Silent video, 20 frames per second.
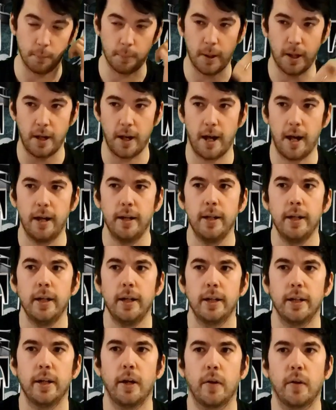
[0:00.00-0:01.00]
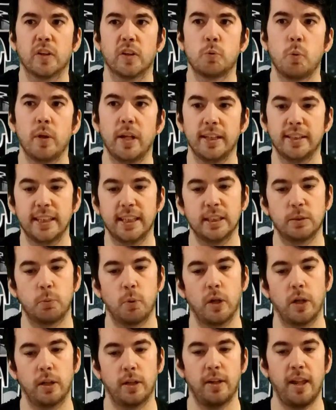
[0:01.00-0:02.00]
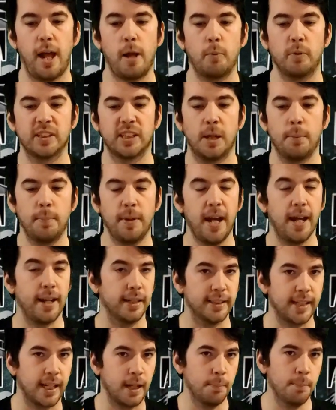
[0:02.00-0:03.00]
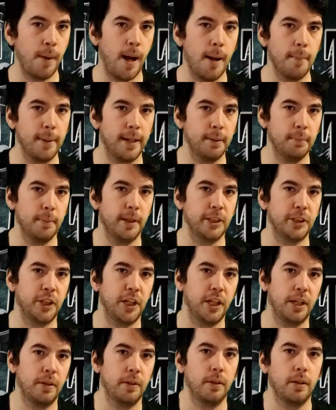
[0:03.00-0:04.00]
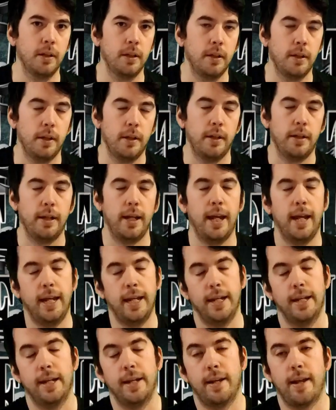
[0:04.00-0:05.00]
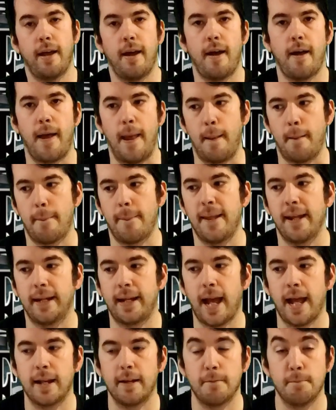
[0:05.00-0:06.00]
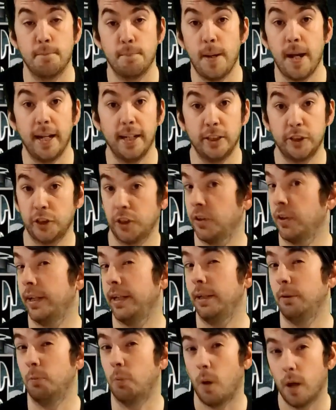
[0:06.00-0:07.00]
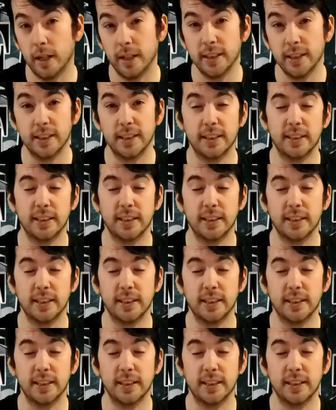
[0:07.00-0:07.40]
But there's one instance where Cloud was going to be on the second bombing mission, and they kind of made sure he was.